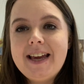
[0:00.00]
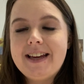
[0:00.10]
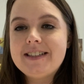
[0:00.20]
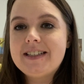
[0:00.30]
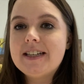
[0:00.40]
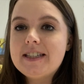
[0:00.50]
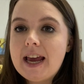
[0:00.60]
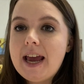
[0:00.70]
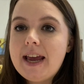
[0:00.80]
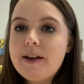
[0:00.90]
and
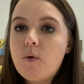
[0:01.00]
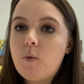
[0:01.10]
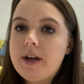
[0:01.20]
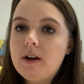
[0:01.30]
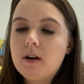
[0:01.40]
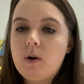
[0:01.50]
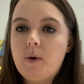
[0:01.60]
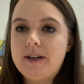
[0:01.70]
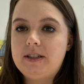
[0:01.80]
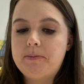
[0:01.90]
today we are
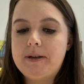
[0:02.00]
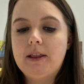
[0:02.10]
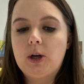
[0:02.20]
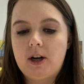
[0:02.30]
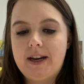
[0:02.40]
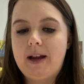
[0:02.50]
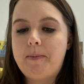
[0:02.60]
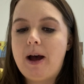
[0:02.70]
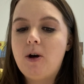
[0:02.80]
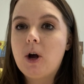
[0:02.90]
going to be learning
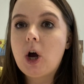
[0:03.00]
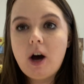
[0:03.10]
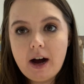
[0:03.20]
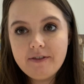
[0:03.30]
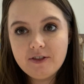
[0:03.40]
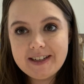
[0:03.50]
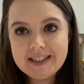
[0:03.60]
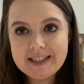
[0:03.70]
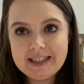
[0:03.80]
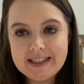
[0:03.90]
about
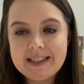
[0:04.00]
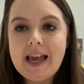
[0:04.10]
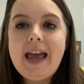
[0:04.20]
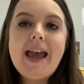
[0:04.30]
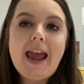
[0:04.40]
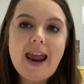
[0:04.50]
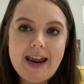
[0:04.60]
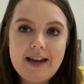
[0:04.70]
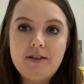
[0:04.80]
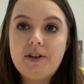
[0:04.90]
conferences
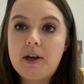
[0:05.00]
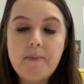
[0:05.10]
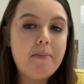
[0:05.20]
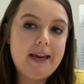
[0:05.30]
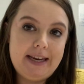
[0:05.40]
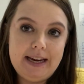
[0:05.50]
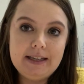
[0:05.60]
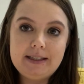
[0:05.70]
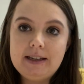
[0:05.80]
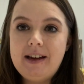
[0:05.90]
and
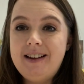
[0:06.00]
committees.